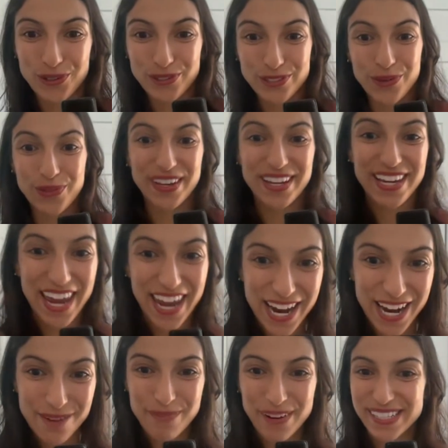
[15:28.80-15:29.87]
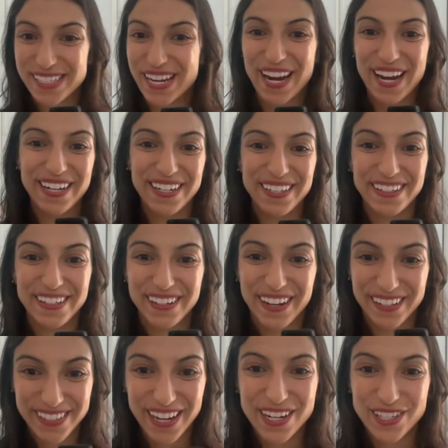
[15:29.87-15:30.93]
so they can maintain
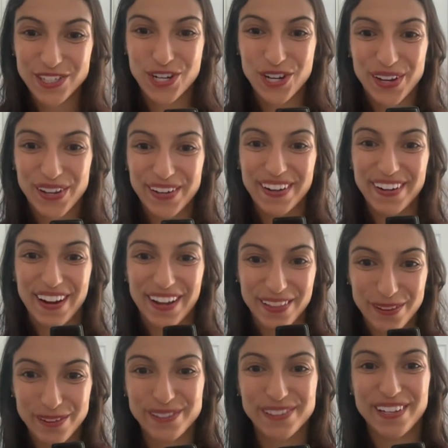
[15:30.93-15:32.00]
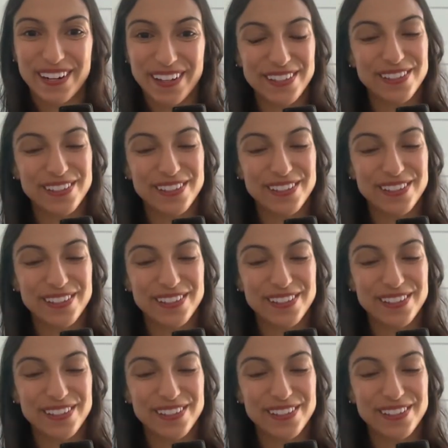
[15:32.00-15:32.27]
attention in those settings.